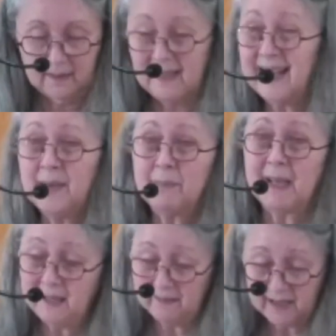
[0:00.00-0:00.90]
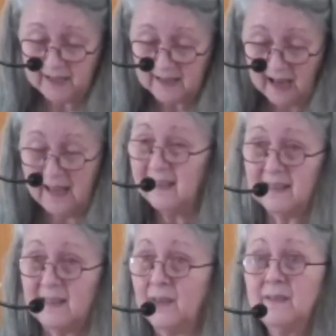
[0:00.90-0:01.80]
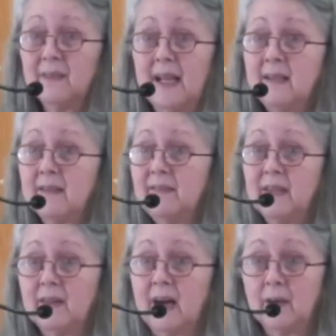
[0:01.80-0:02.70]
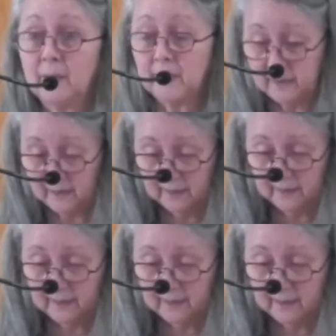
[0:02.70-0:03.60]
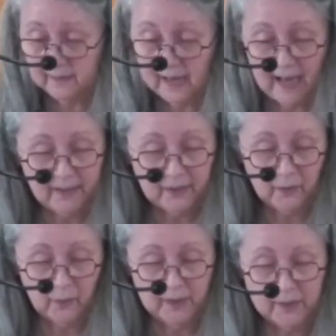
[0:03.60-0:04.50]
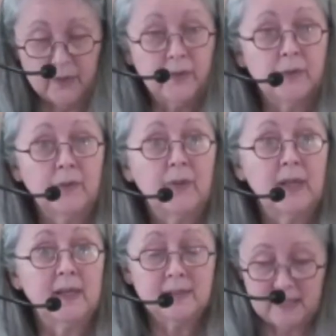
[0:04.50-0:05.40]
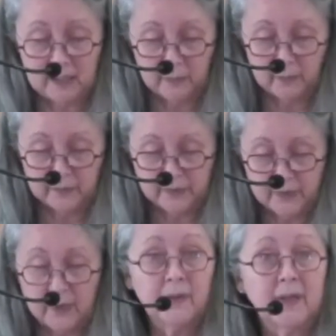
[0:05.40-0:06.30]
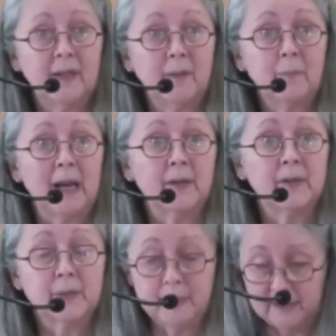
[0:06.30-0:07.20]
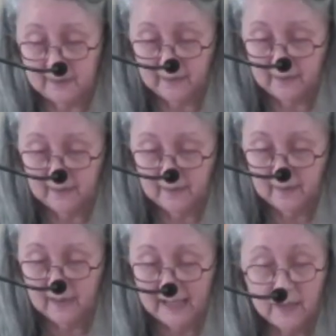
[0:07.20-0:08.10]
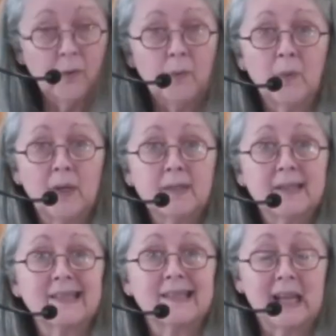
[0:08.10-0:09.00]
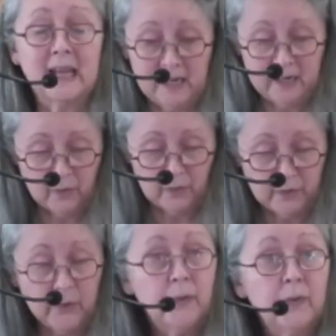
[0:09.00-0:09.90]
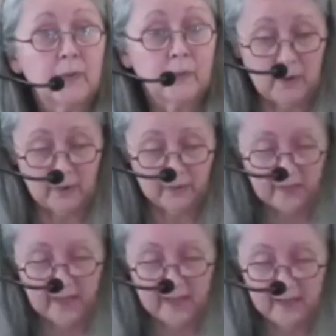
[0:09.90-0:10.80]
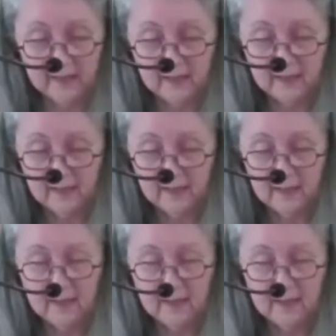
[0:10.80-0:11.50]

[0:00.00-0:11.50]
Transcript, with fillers: And like many of us, I don't like to feel awkward. I don't want to do things that will result in embarrassment. I don't want to say or do the wrong thing.